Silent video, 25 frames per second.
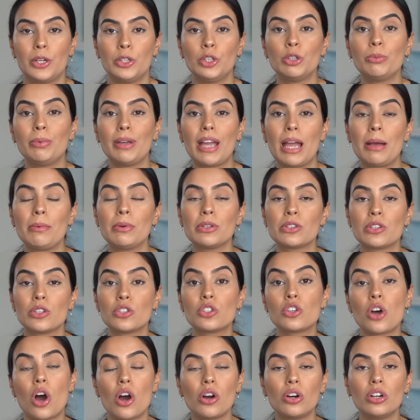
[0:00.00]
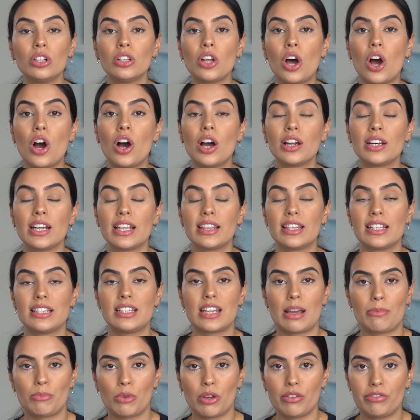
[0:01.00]
you'll be able to toggle on the
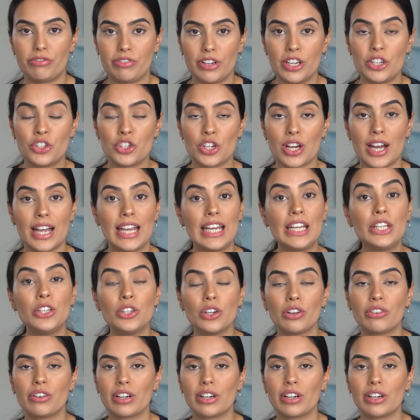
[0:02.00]
demo feature in your